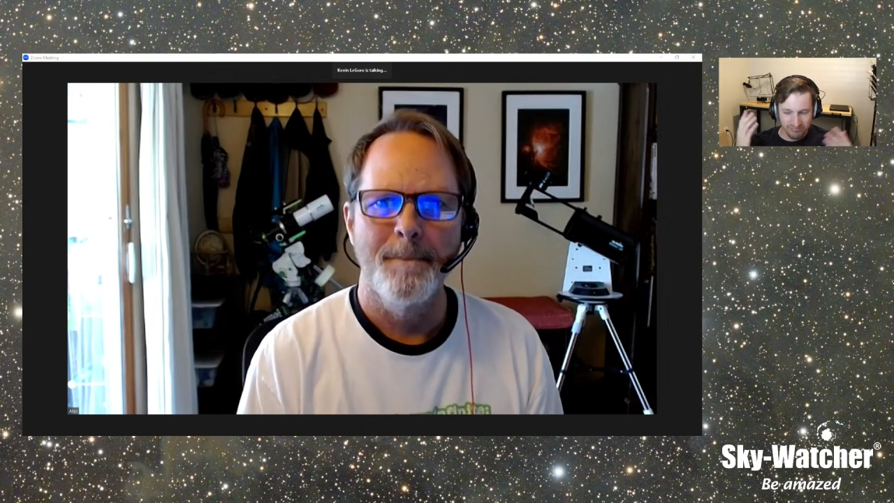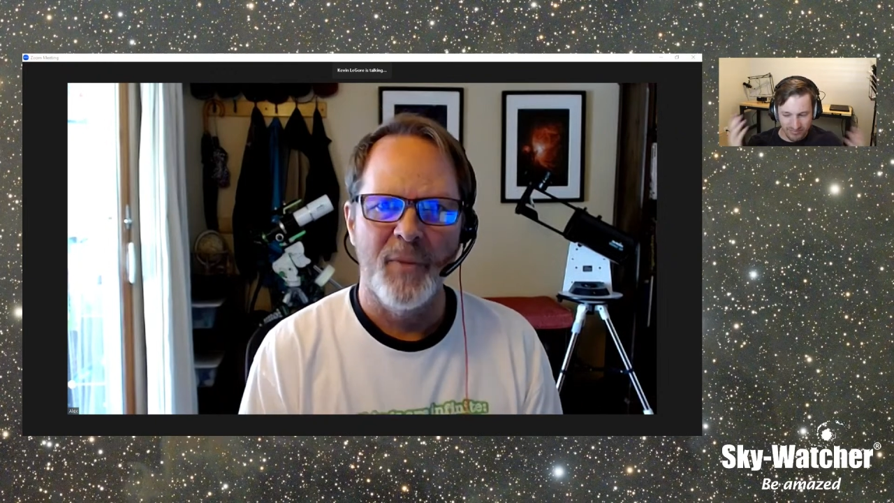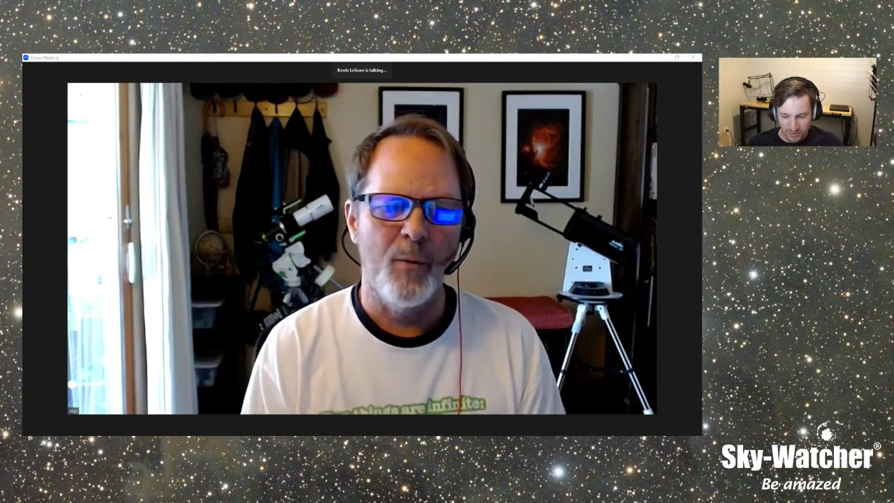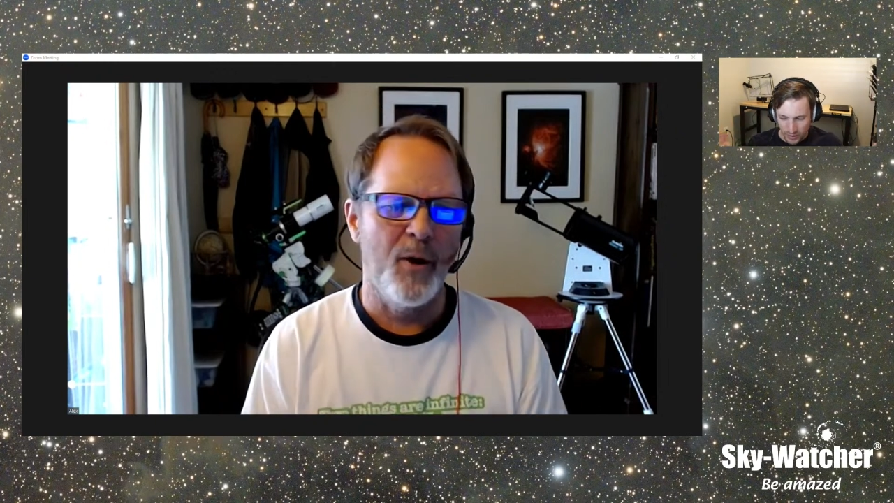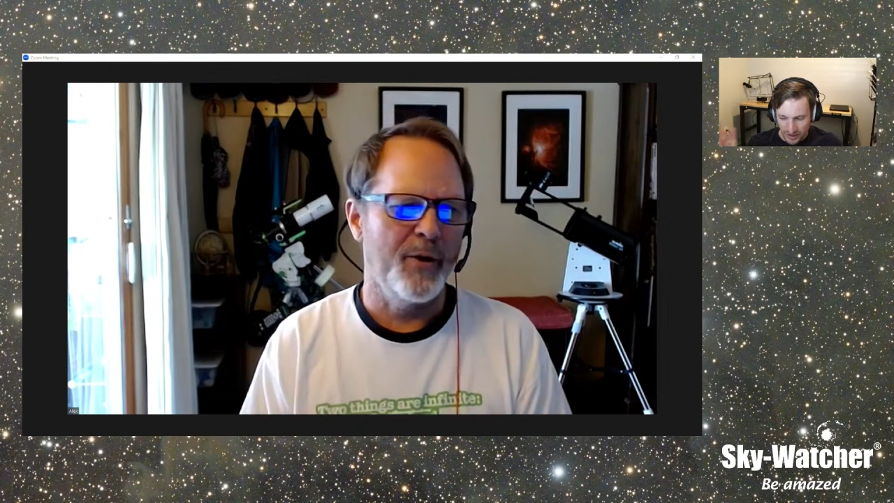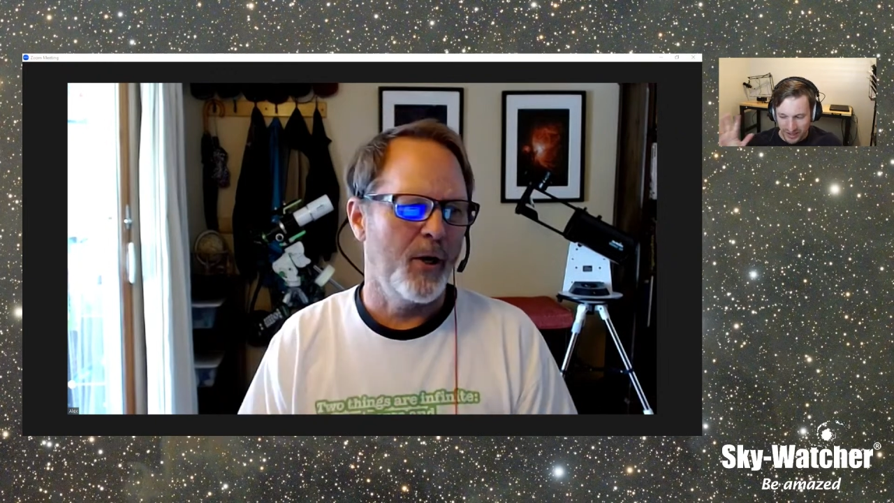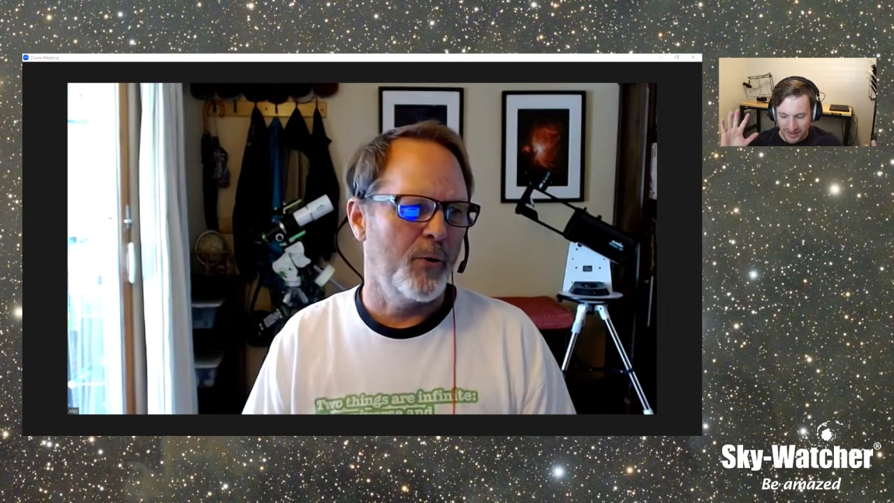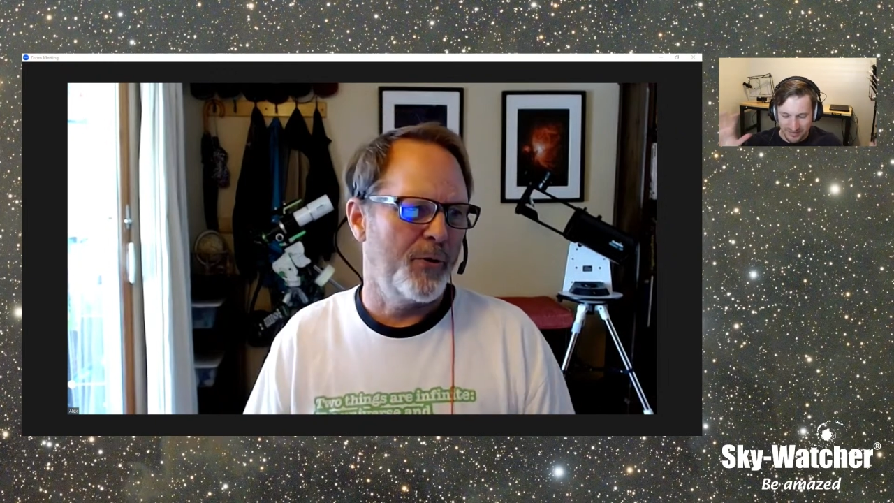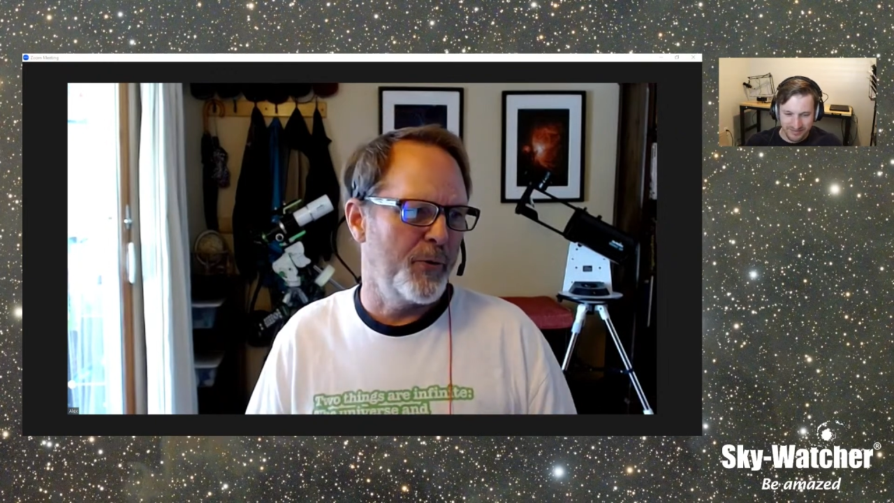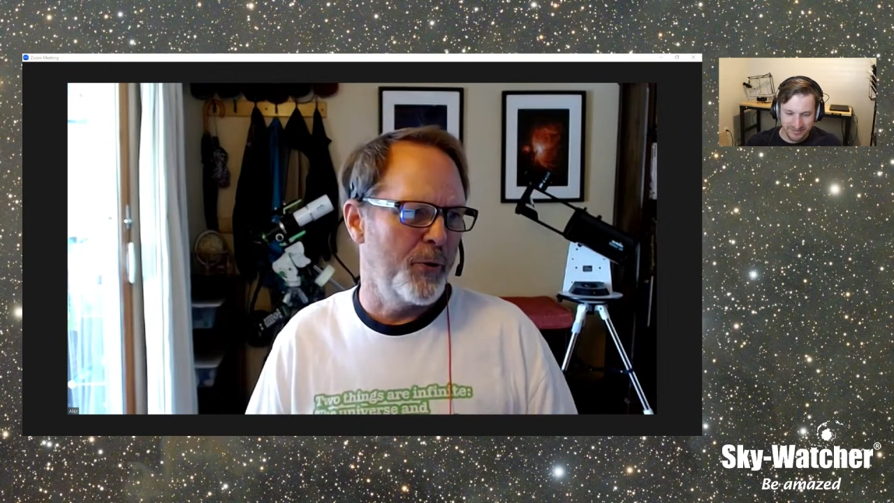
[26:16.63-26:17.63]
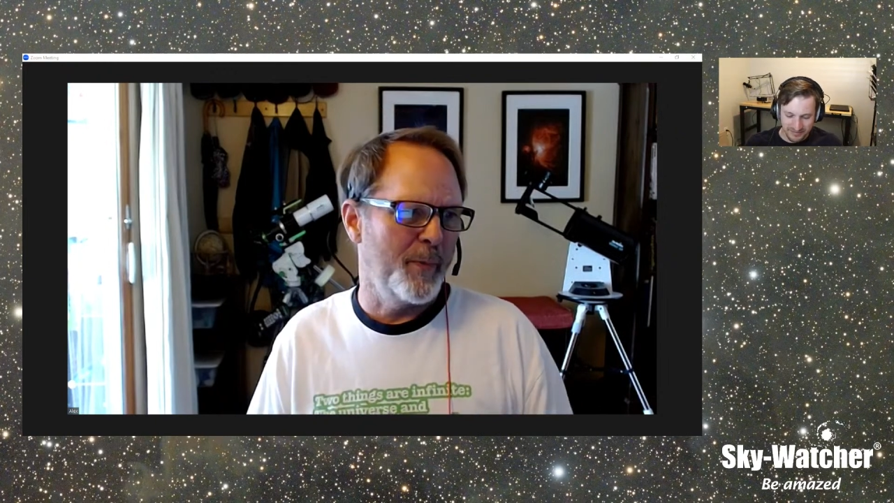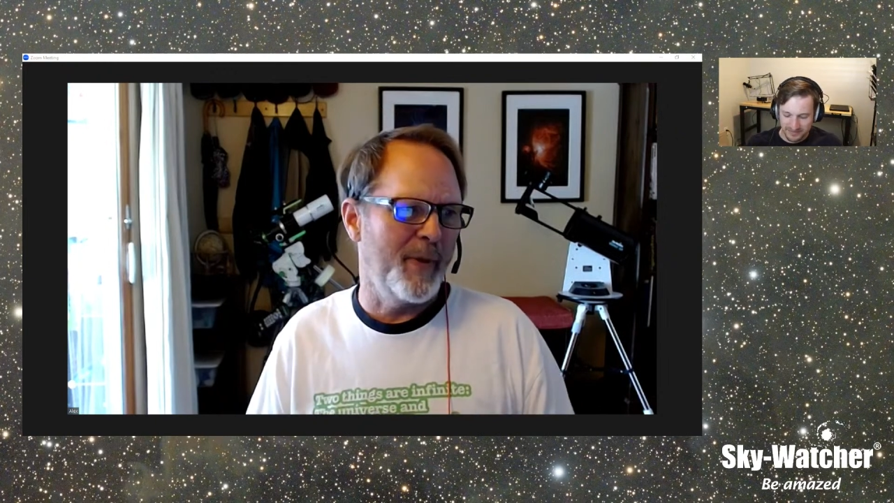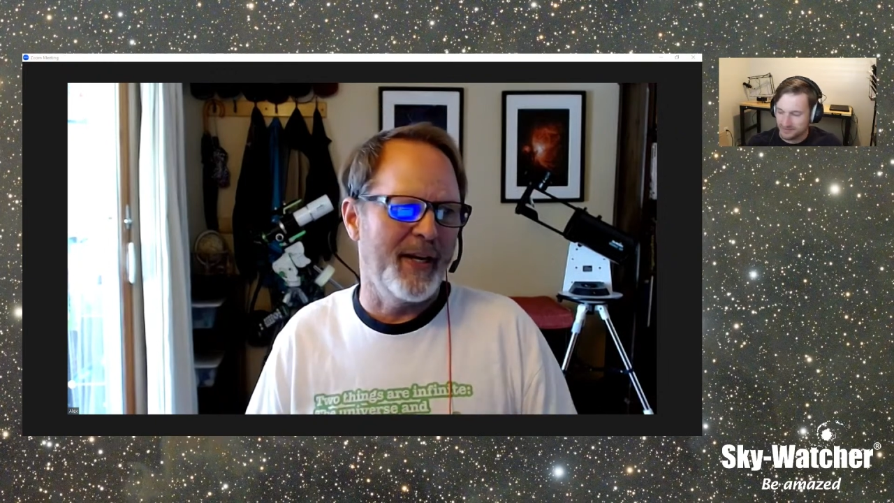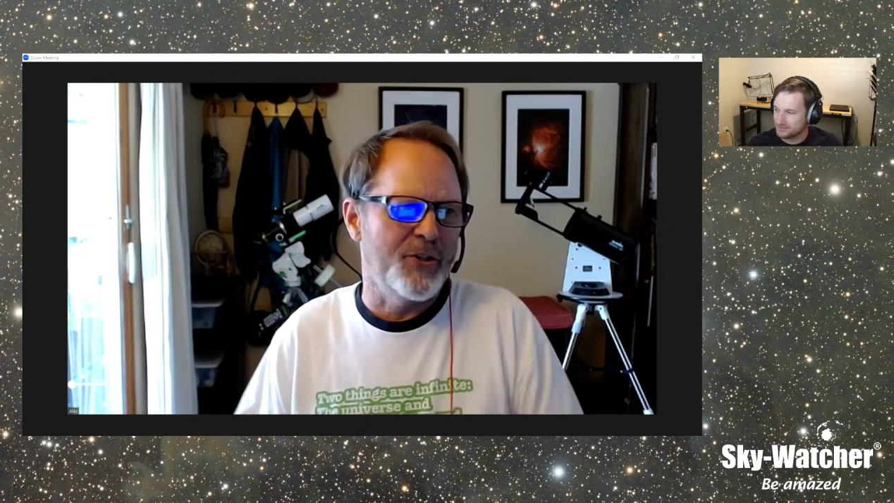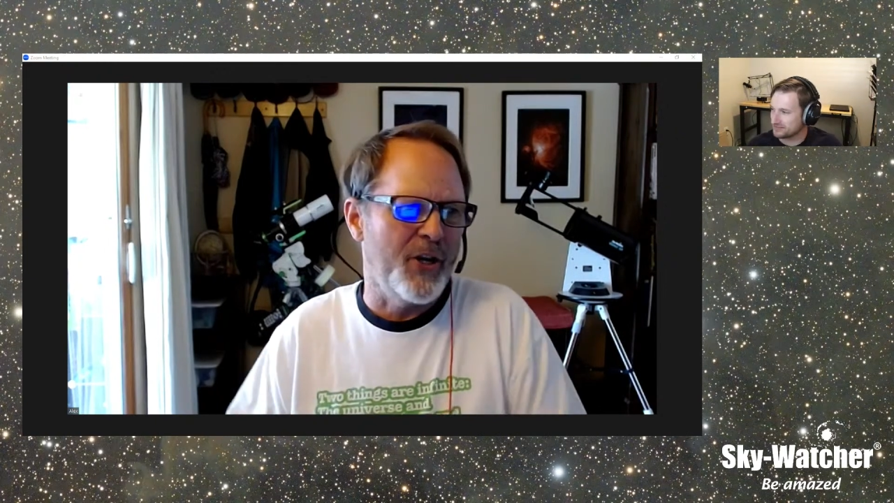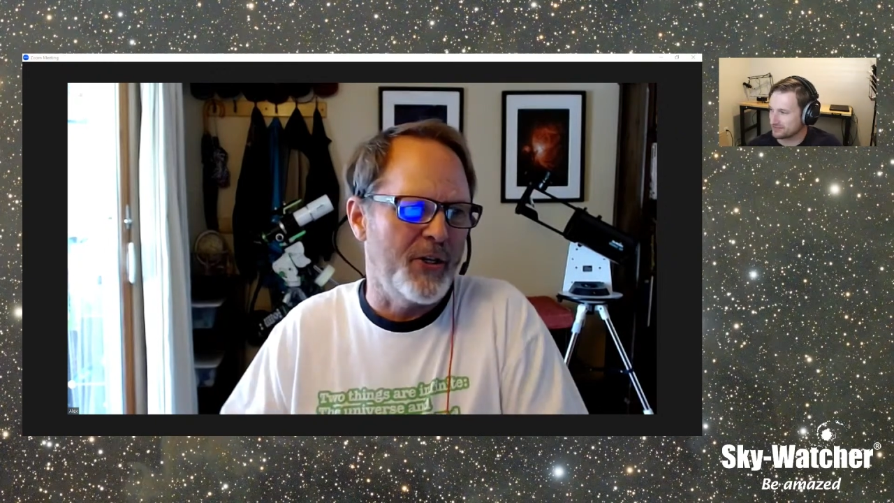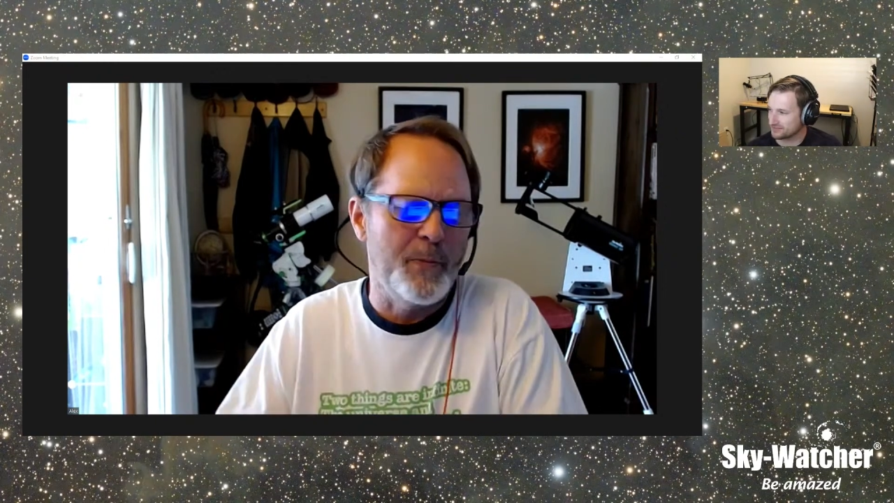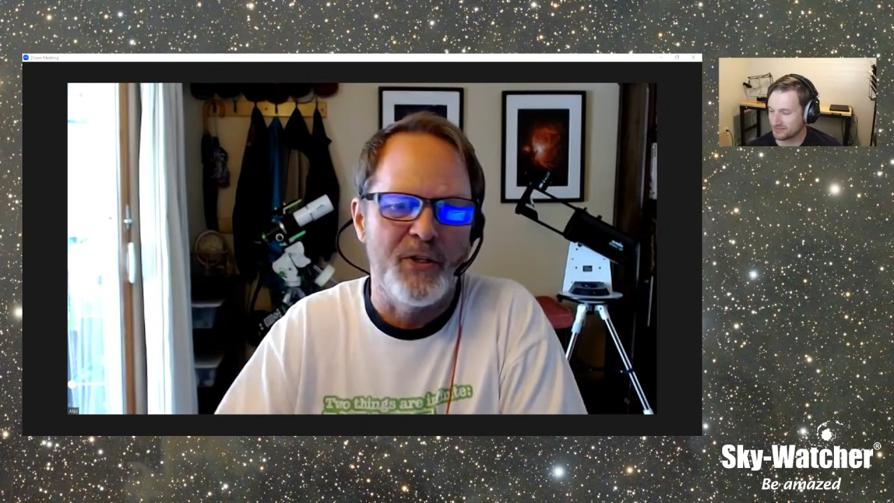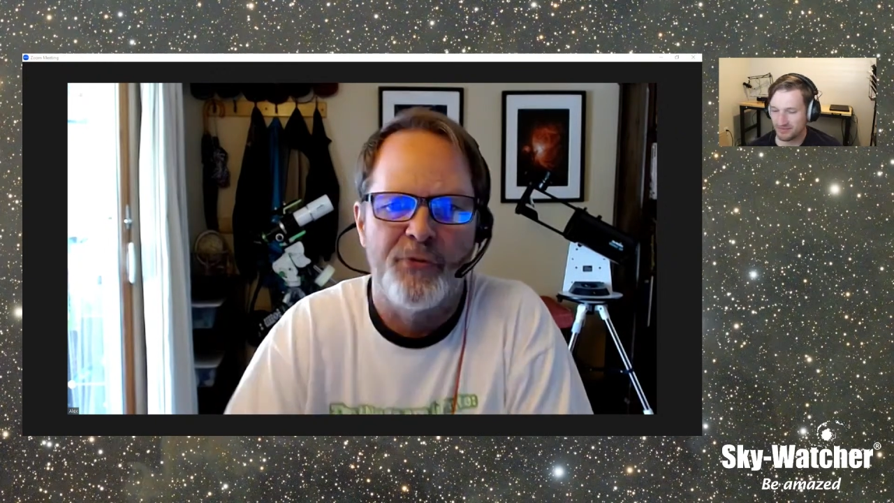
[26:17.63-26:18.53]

that way we go through and make adjustments